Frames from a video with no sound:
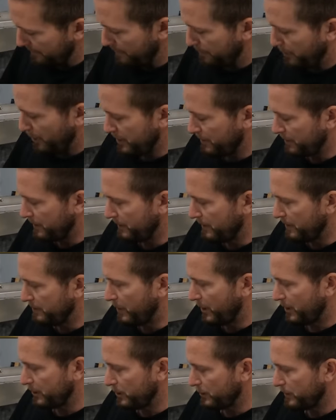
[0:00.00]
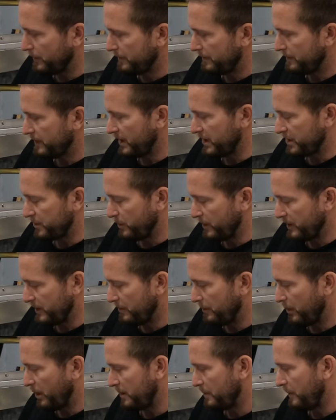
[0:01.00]
have the bottom of the bottle flush with
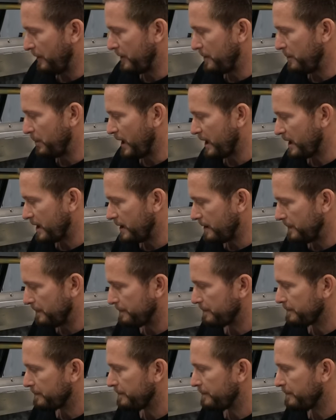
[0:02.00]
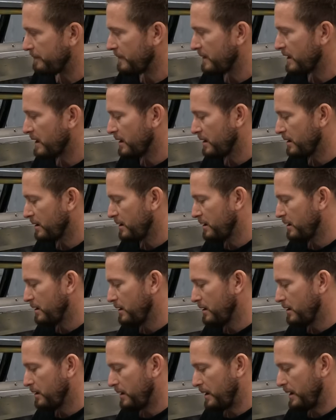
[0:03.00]
the bottom of the bracket.
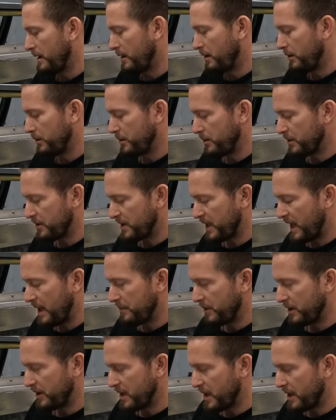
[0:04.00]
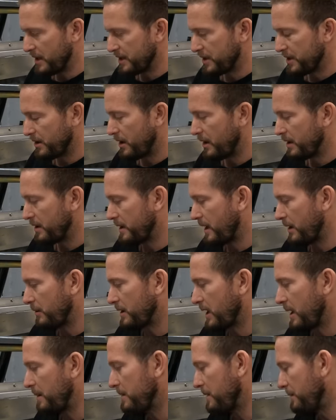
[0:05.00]
And then I'll do the same on the other side, and
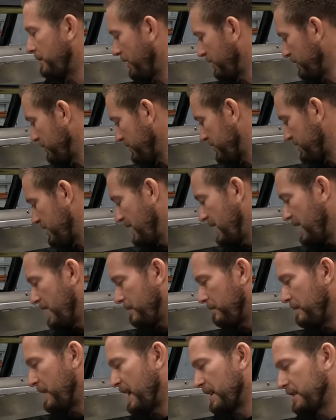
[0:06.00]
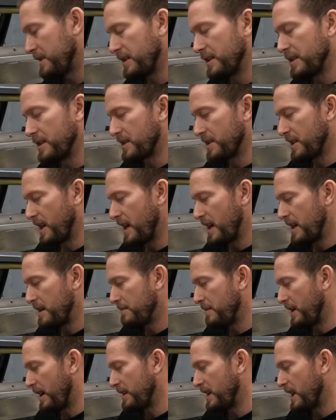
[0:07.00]
that'll keep the bottles mounted the
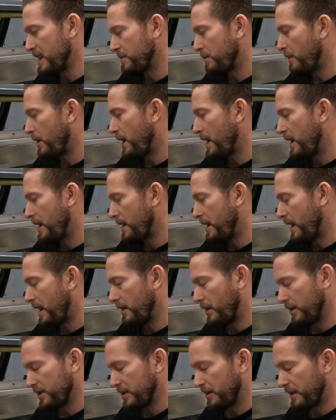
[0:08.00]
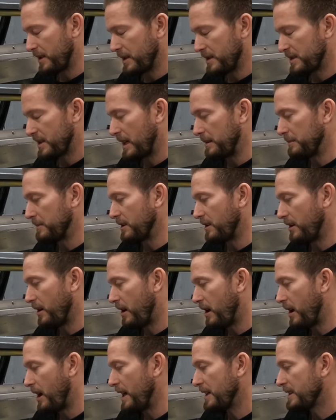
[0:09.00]
same, and that's why, oh sorry, at the same
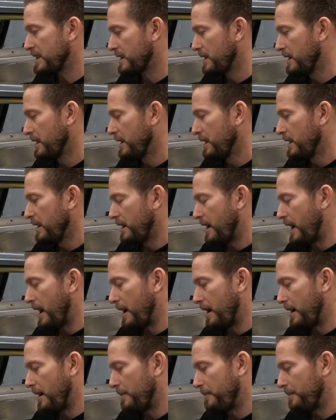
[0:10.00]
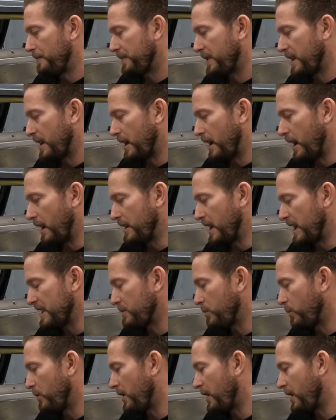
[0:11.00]
height. And that's